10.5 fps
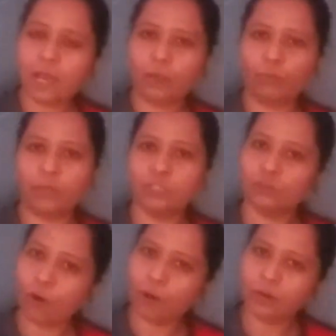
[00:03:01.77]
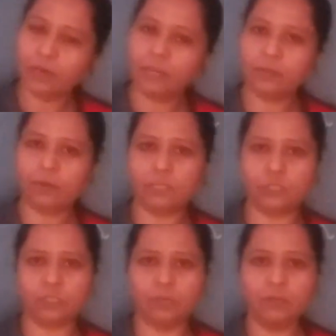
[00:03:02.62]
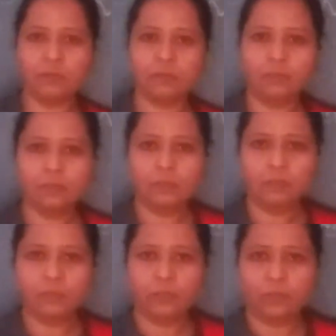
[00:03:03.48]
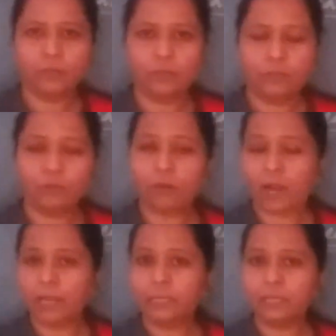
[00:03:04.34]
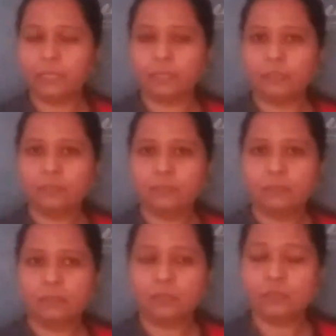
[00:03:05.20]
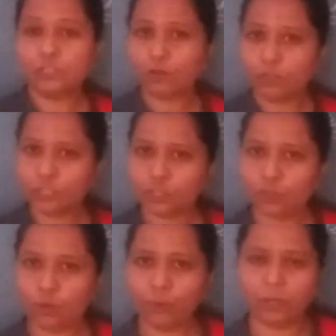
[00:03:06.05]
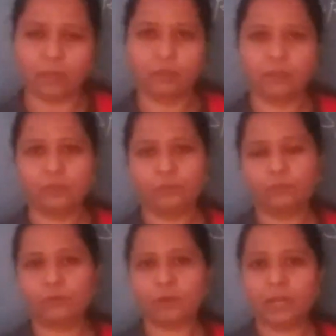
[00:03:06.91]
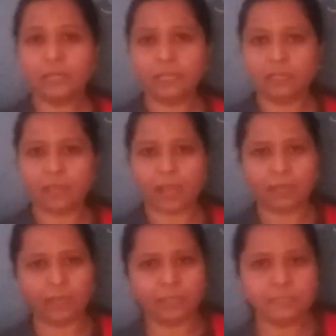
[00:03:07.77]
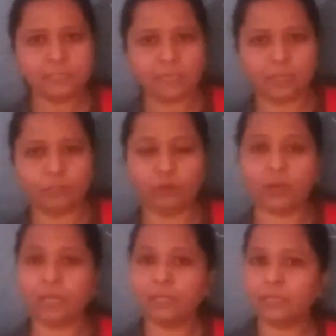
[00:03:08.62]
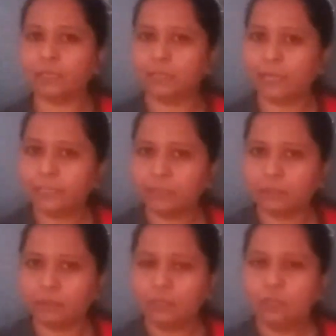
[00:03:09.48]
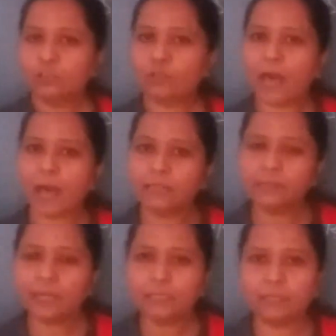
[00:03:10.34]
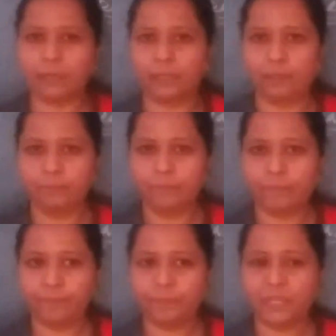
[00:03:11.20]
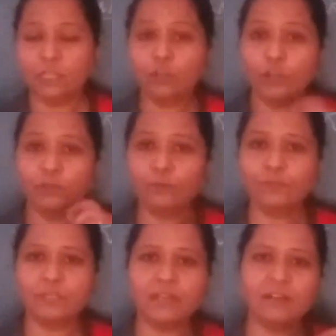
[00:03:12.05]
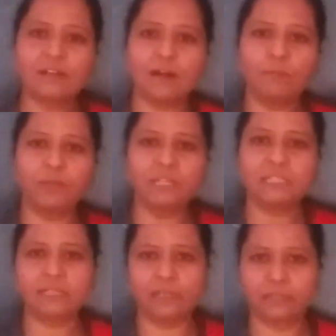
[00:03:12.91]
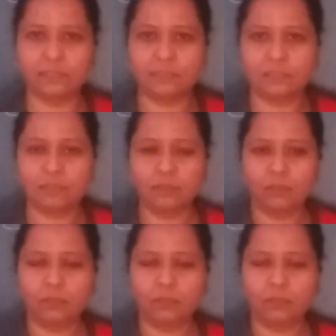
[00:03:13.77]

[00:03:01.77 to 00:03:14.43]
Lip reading: language or literature, you are writing a short story. You are writing an essay. You are writing a letter. So at that time, you are using a complete sentence.